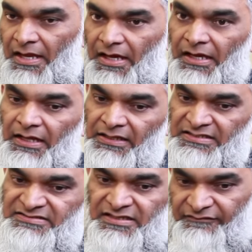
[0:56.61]
Uh,
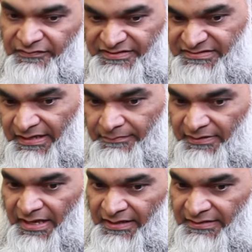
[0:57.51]
let's say, for
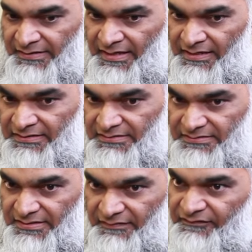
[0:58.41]
example, I, I
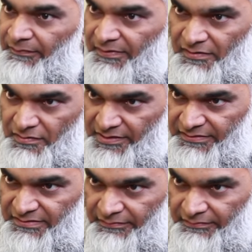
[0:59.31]
uh, flip a coin.